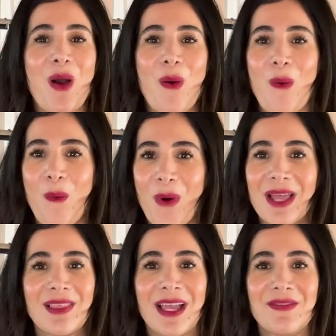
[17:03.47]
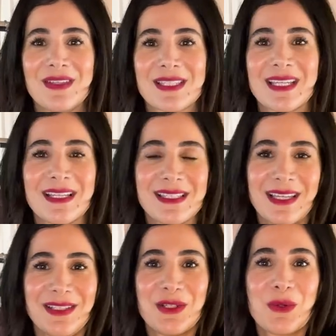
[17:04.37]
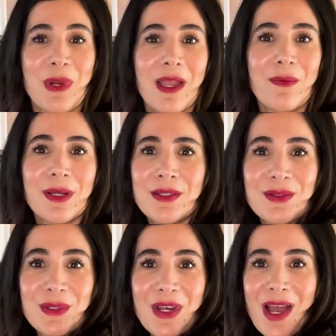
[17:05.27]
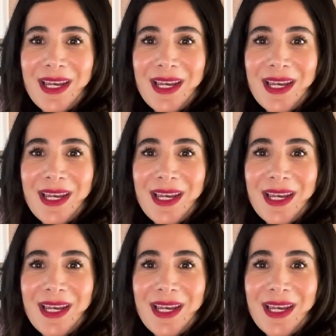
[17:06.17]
what life is gonna send your way when you're not